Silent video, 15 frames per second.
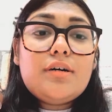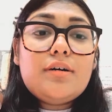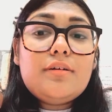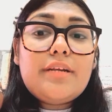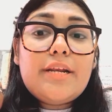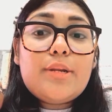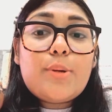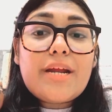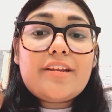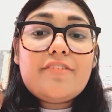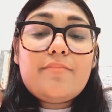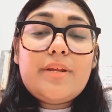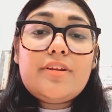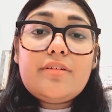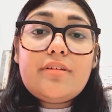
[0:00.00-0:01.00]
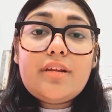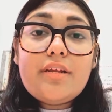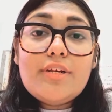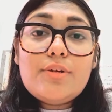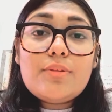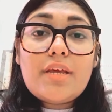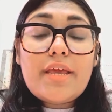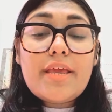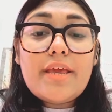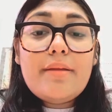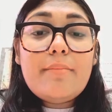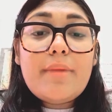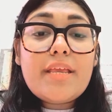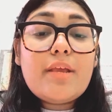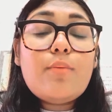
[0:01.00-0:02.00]
radioactive material into the air,
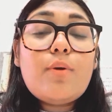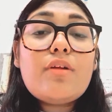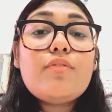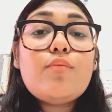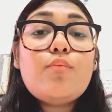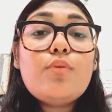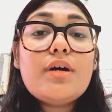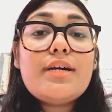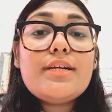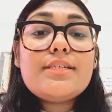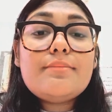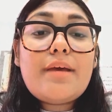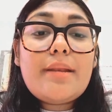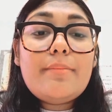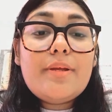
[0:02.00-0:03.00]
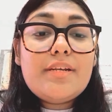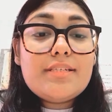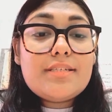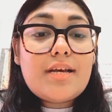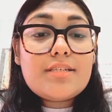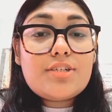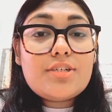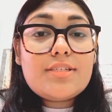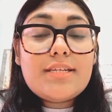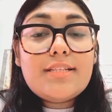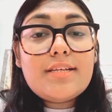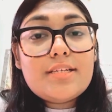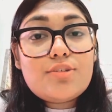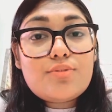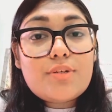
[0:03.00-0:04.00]
making one of the worst man-made disasters in
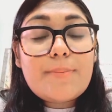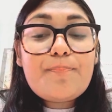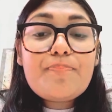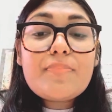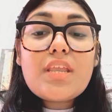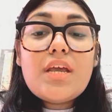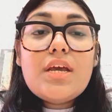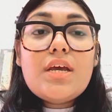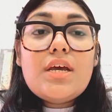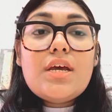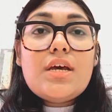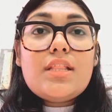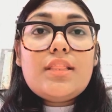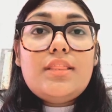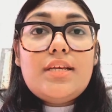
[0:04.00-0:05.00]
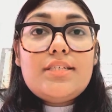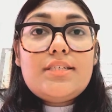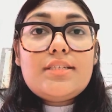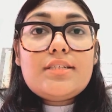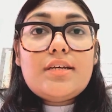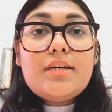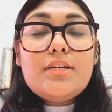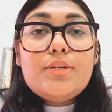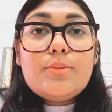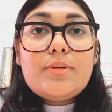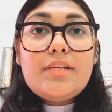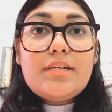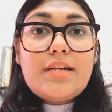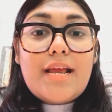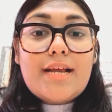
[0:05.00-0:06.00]
the history. This
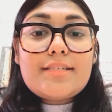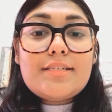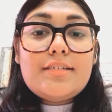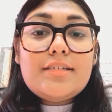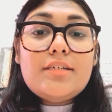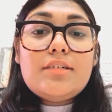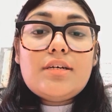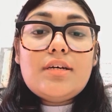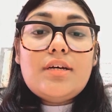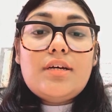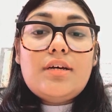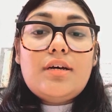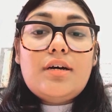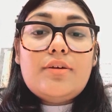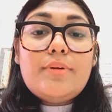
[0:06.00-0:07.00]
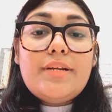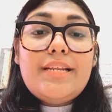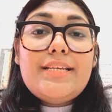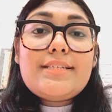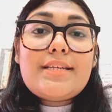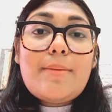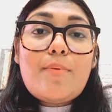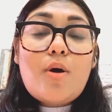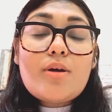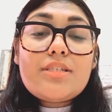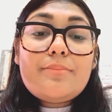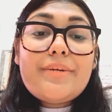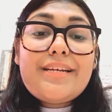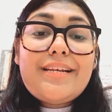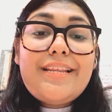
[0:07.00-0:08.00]
nuclear accident released
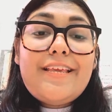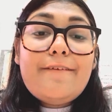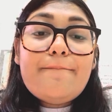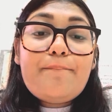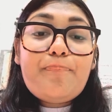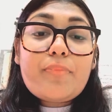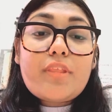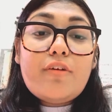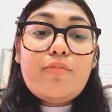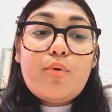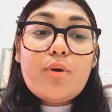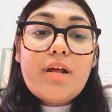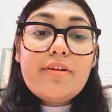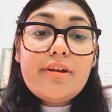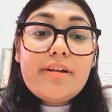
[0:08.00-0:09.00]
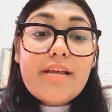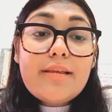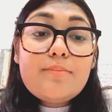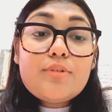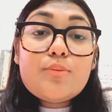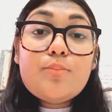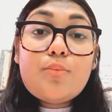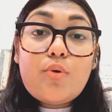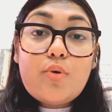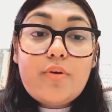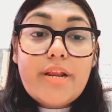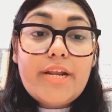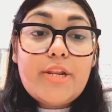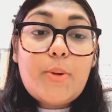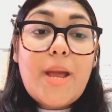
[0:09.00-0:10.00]
approximately 400 times more
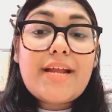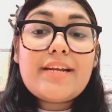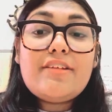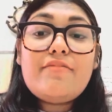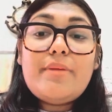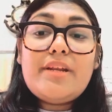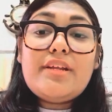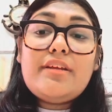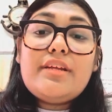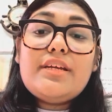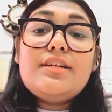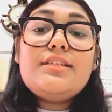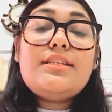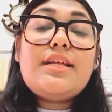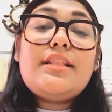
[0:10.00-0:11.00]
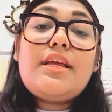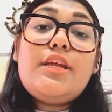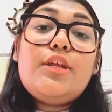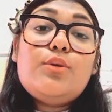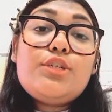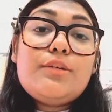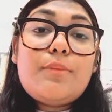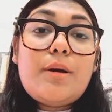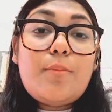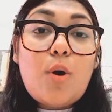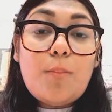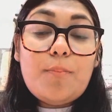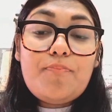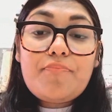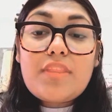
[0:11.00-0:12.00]
radioactive materials than the Hiroshima
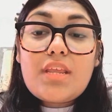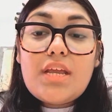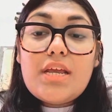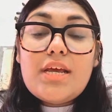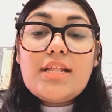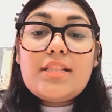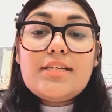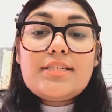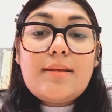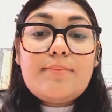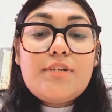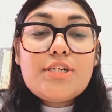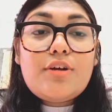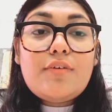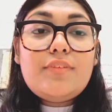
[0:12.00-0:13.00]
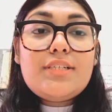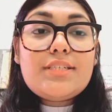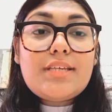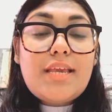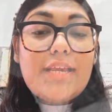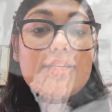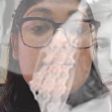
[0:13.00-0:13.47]
bomb. The subject of this case,